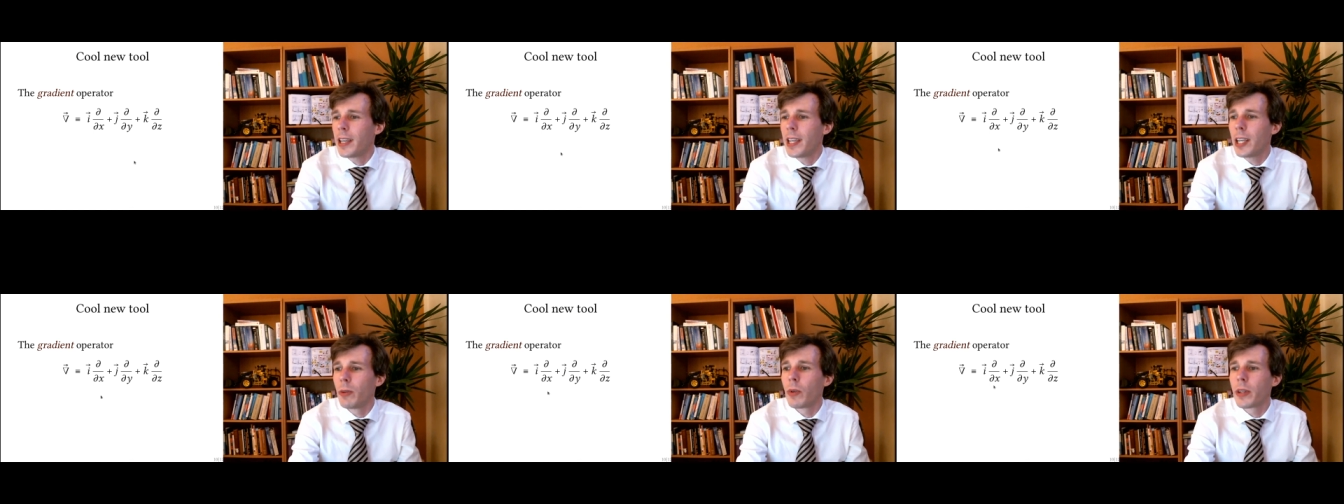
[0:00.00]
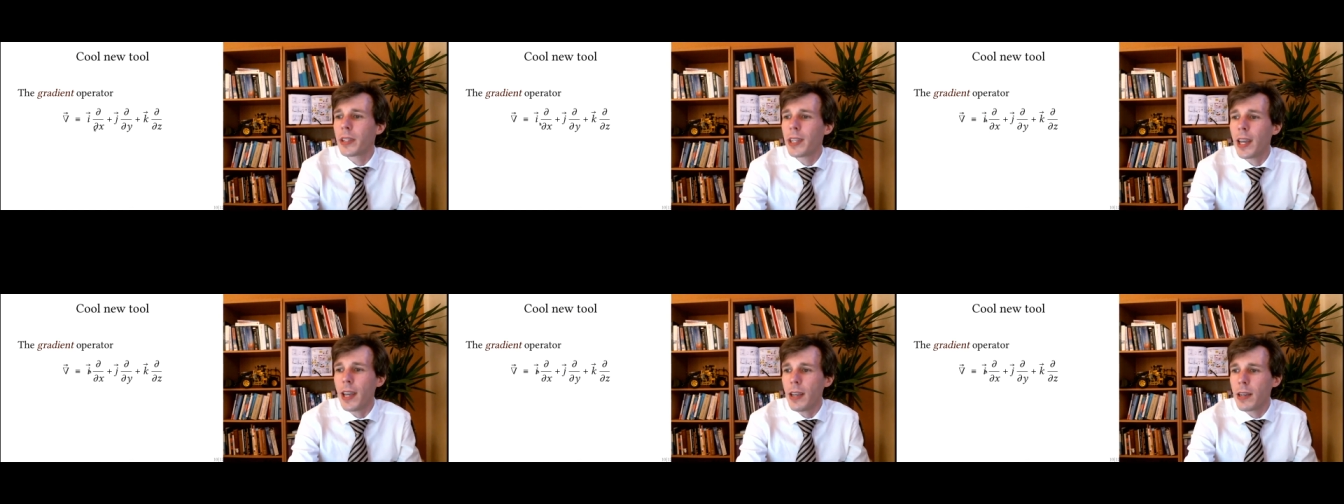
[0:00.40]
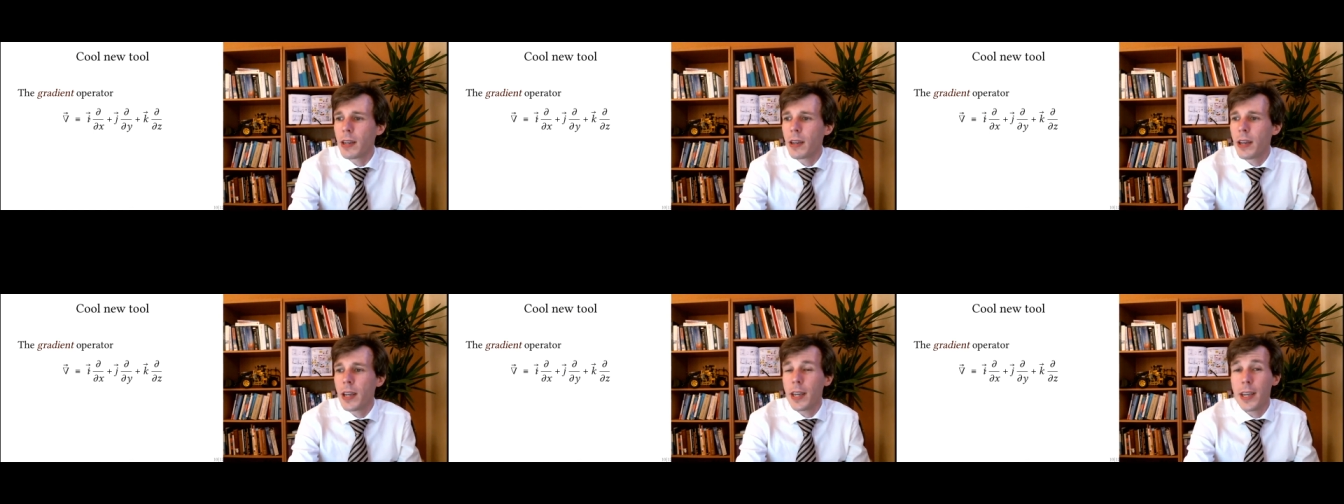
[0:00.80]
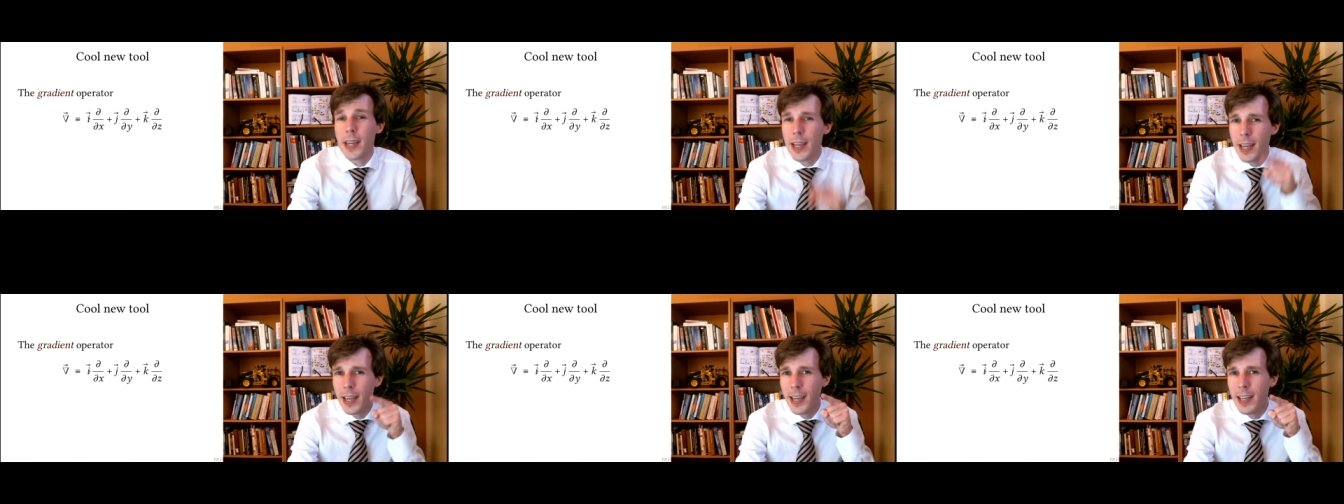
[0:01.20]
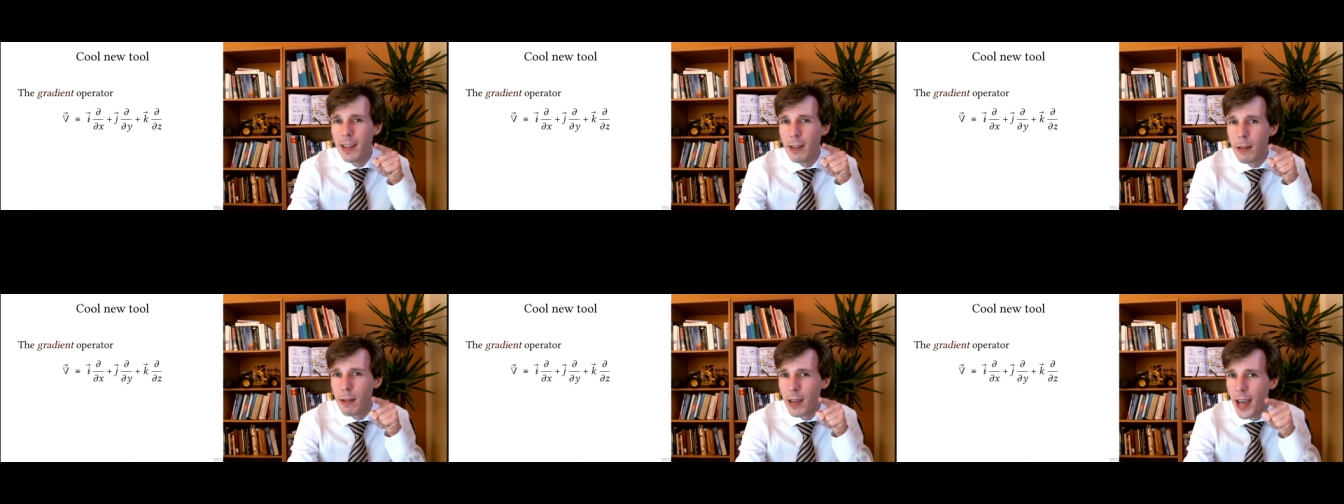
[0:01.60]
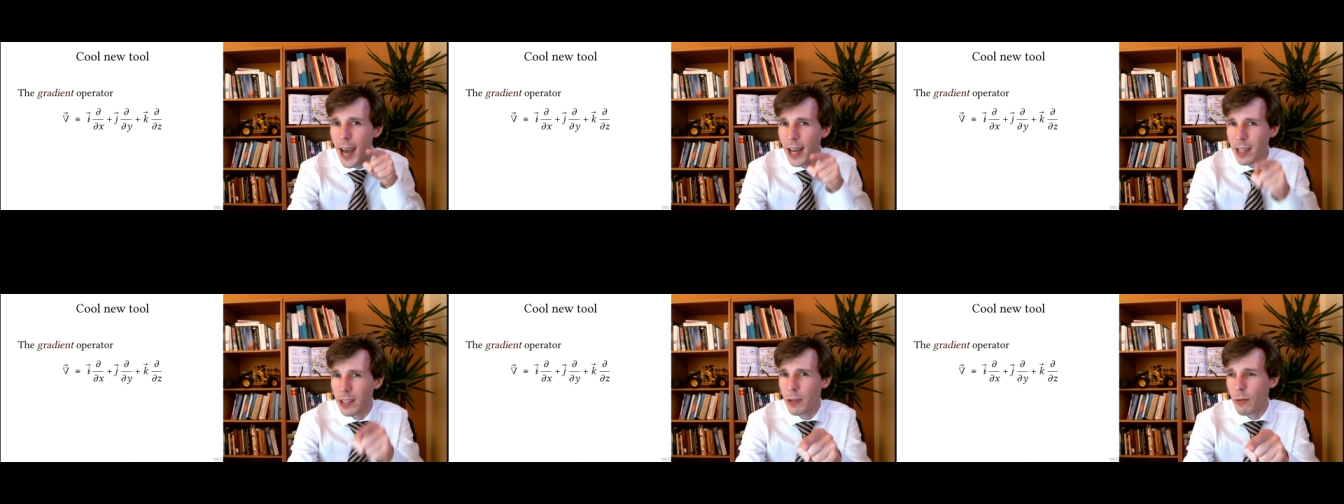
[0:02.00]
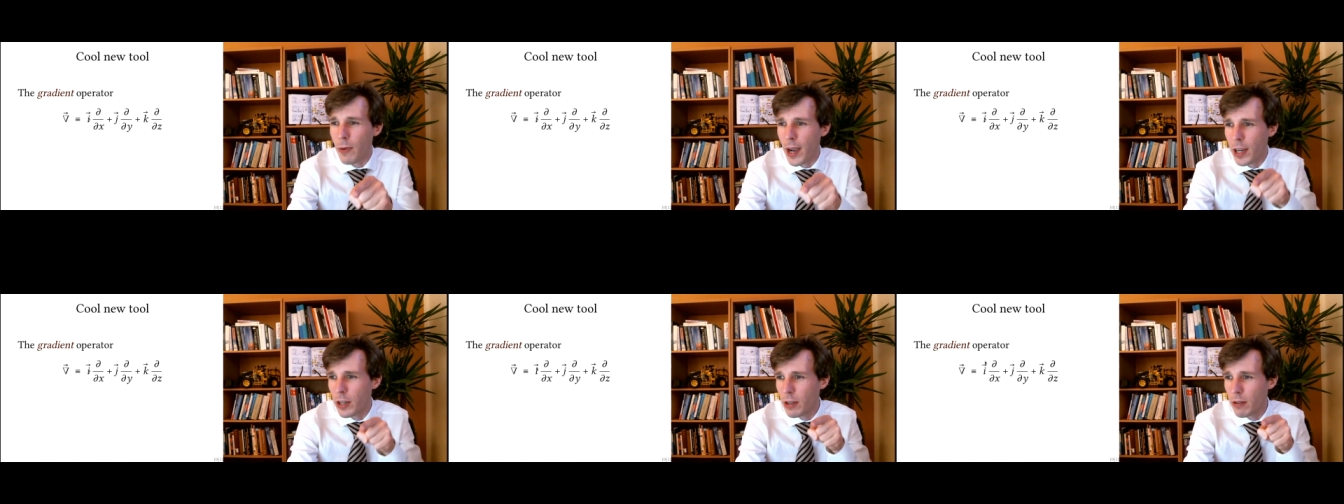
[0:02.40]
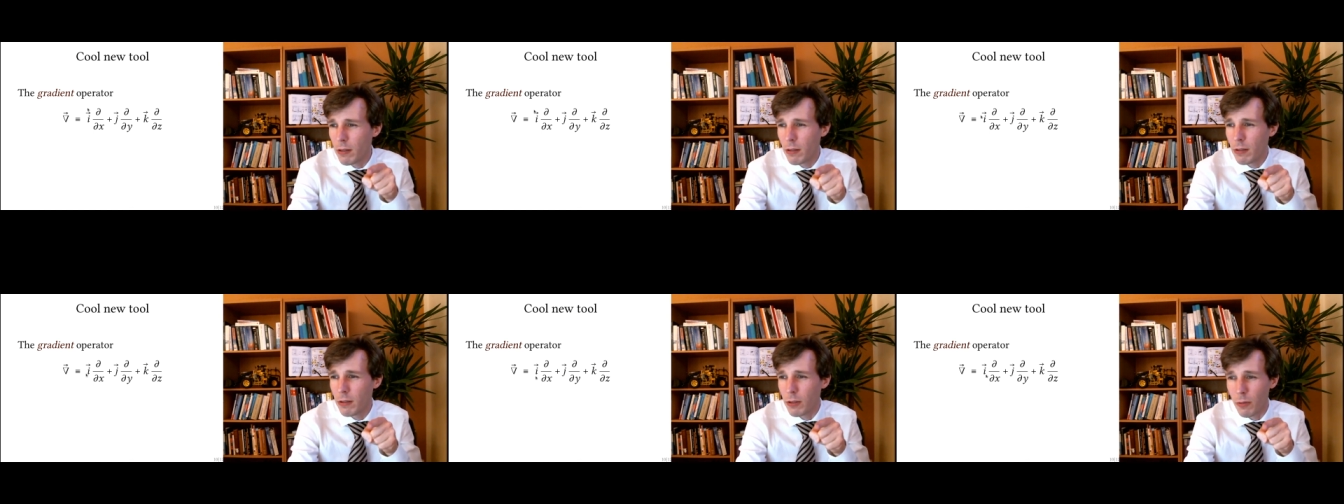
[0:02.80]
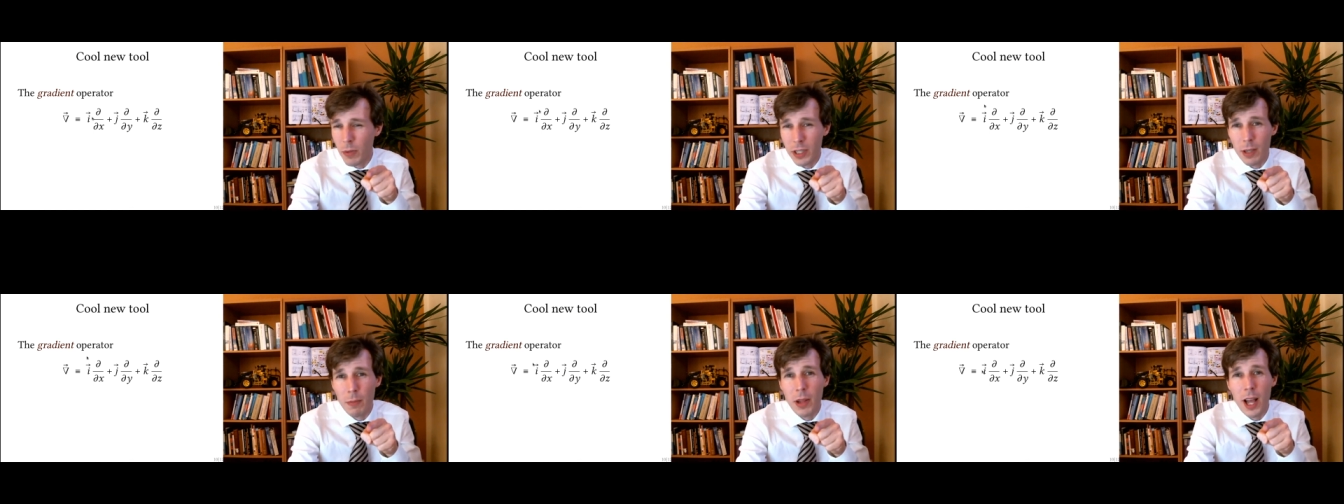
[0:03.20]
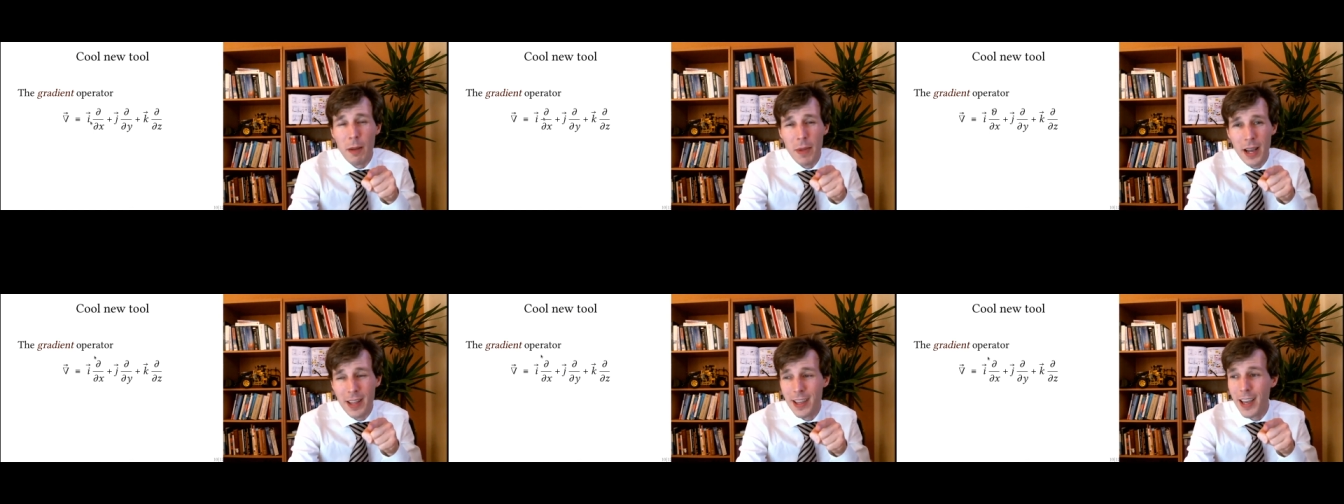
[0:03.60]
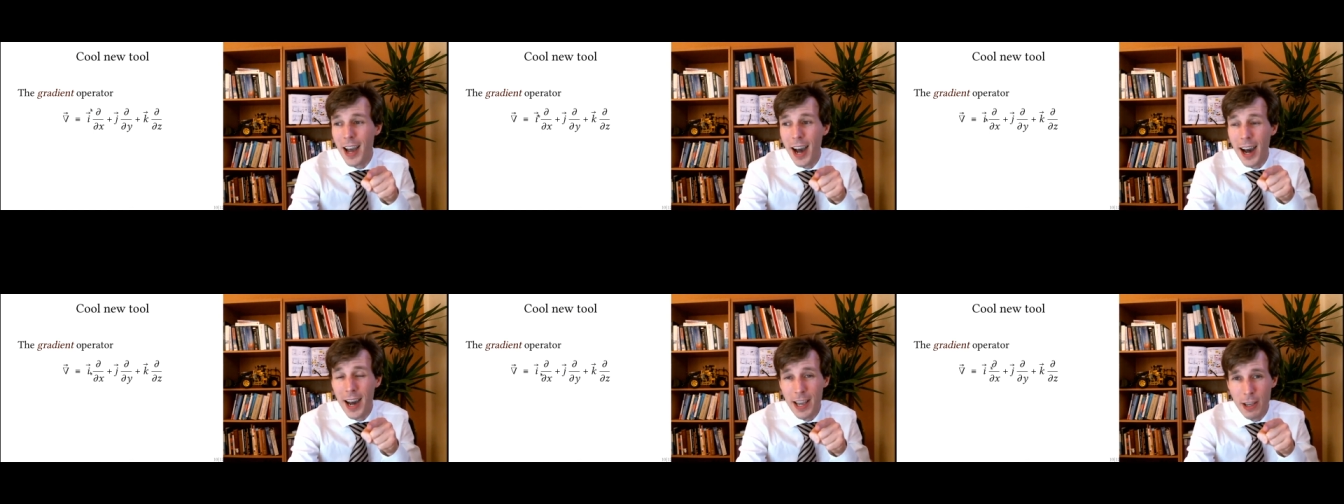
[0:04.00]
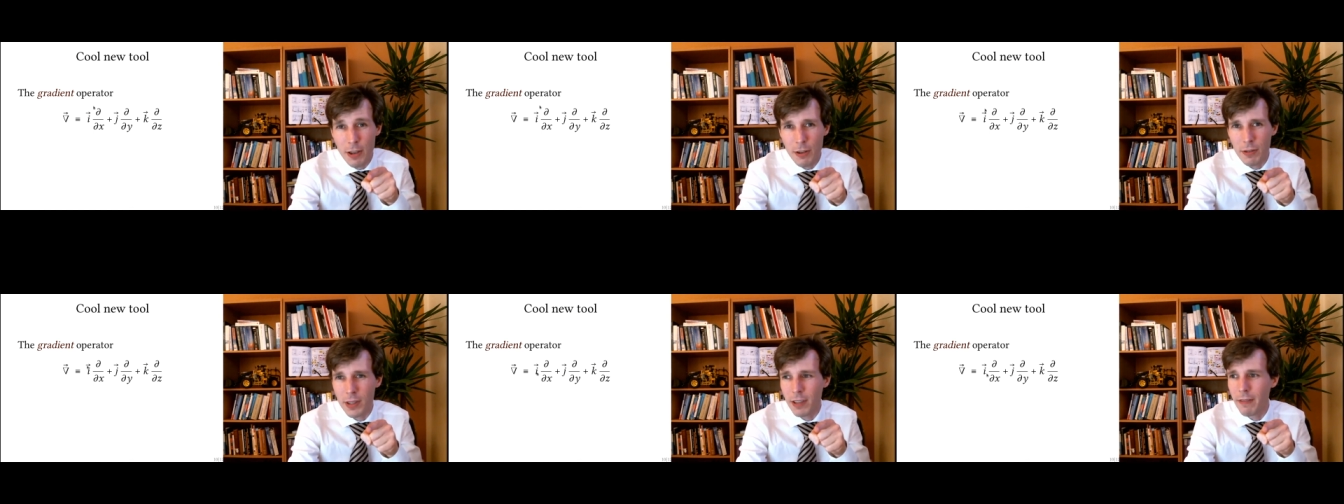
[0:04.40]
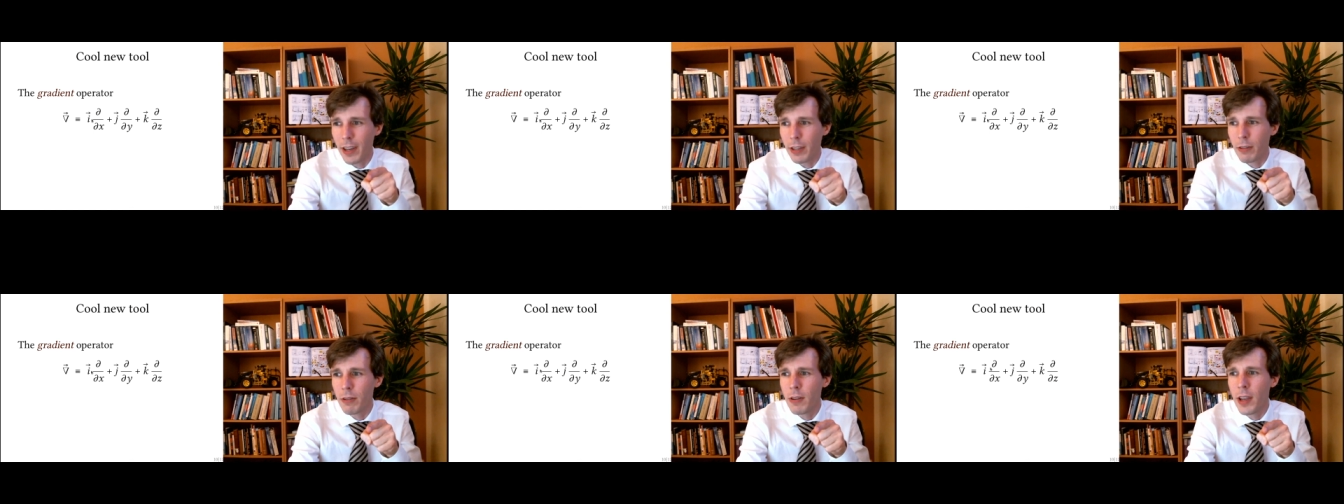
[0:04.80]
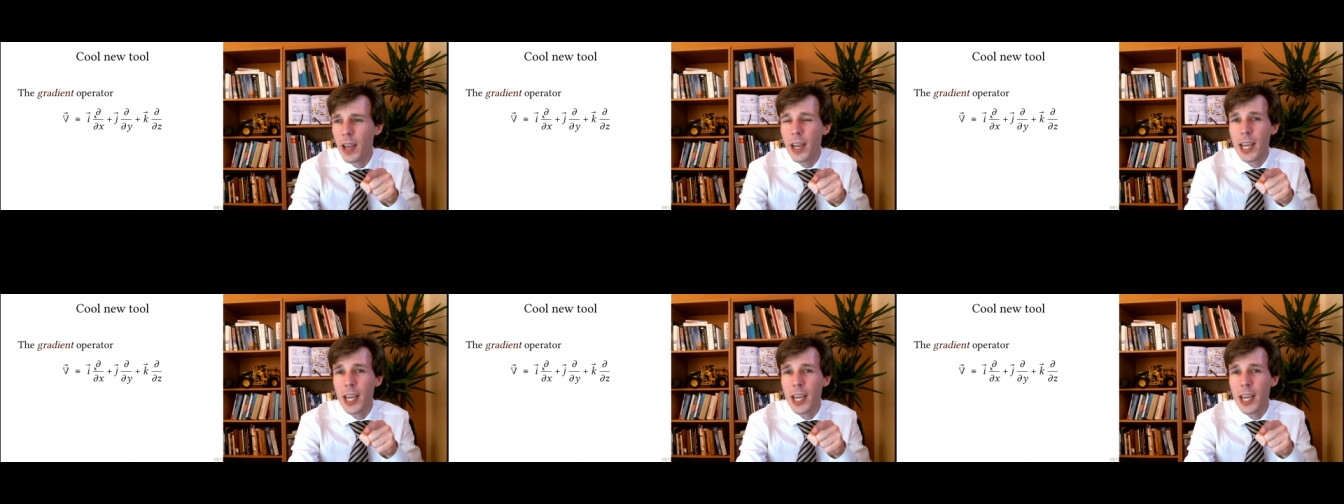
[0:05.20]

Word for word: it will take in the x direction, so multiply by the i unit vector,